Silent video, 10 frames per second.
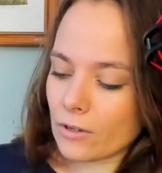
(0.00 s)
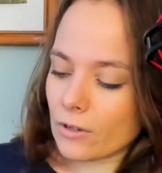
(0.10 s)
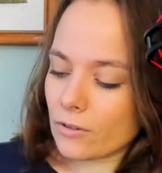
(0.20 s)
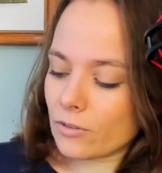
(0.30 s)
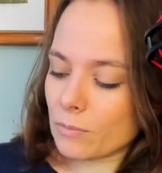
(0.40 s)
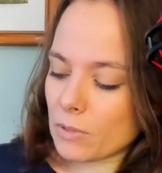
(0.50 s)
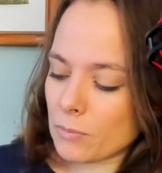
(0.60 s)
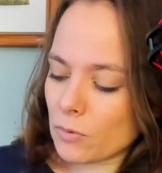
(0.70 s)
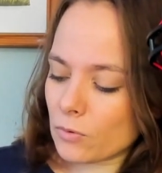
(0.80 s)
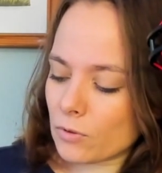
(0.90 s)
See,
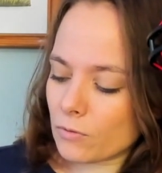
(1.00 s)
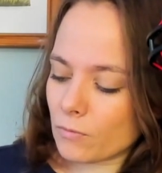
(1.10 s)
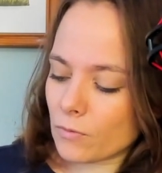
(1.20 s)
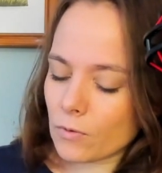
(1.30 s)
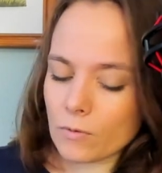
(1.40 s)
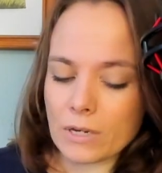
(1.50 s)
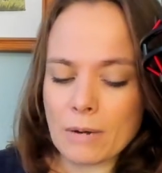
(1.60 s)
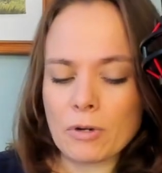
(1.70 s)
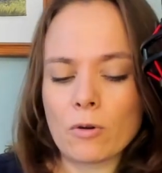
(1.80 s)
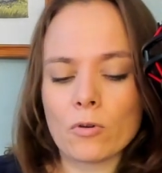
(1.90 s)
people,
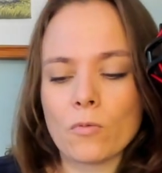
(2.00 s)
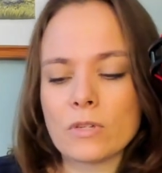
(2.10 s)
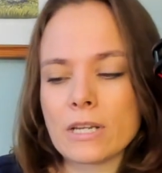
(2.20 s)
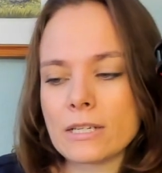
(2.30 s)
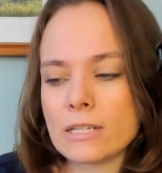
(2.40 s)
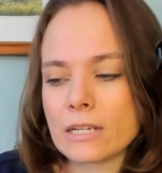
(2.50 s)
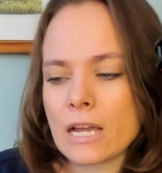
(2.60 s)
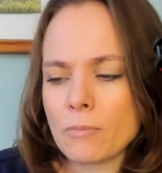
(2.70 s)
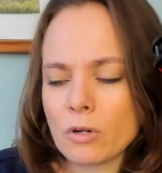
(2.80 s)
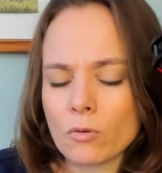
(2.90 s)
Capricorn always get this. The
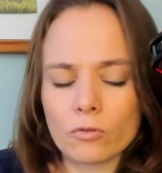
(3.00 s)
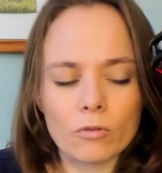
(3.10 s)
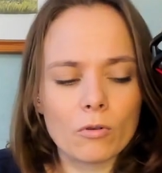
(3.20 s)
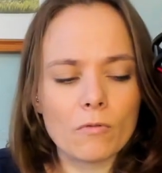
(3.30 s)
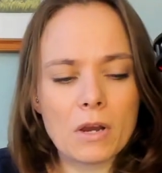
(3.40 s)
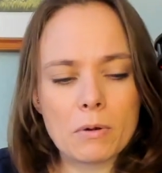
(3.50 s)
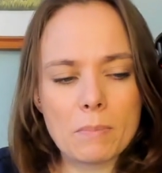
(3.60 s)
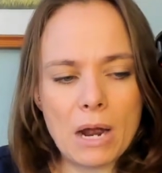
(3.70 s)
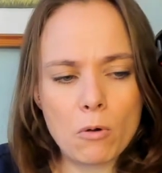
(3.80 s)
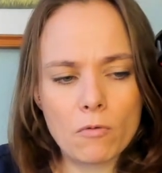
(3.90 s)
Capricorns are very
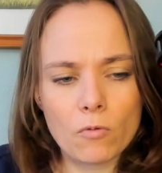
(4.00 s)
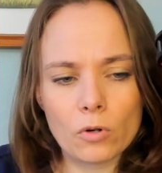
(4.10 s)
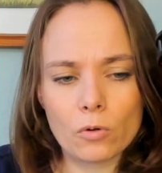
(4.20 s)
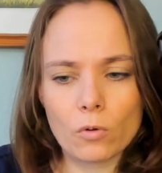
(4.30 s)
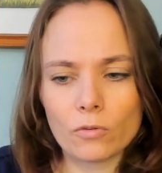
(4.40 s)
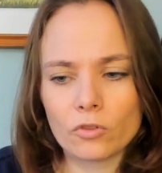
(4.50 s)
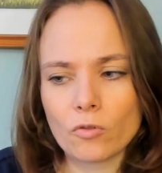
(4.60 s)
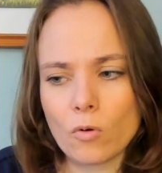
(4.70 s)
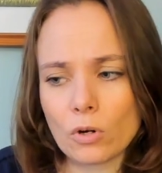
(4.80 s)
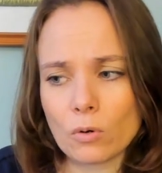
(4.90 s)
powerful and all
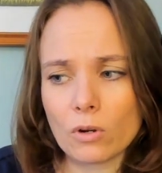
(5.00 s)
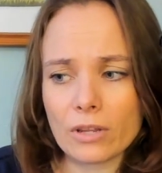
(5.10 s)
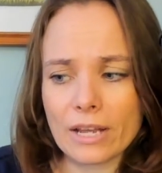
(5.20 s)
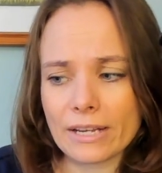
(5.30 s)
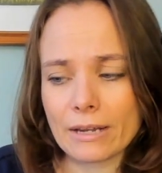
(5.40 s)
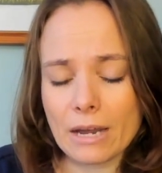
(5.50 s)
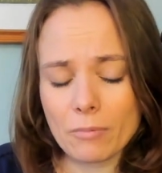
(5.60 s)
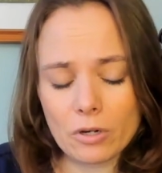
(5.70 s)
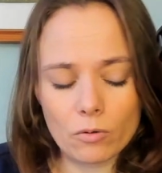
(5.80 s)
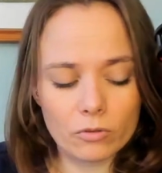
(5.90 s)
strong and all of that. And
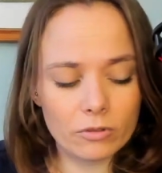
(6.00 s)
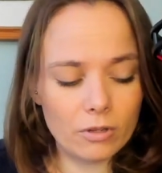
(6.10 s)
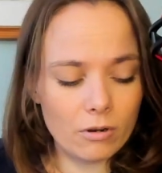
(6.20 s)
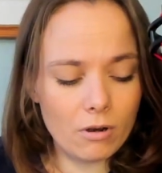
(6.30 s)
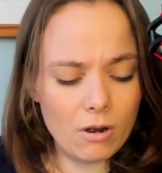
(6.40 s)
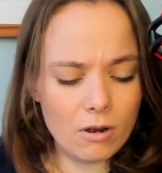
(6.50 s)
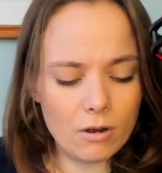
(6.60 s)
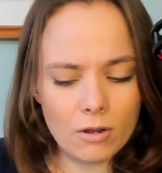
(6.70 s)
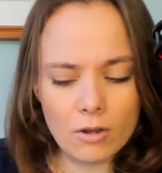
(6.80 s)
Capricorns are.